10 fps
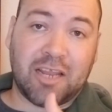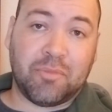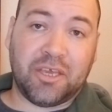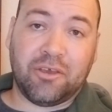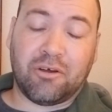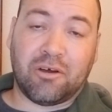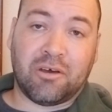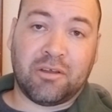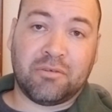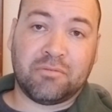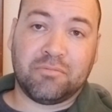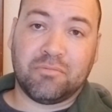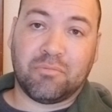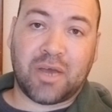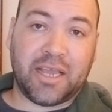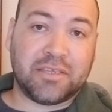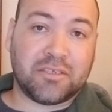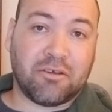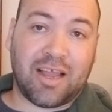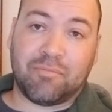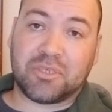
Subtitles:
me on my Instagram.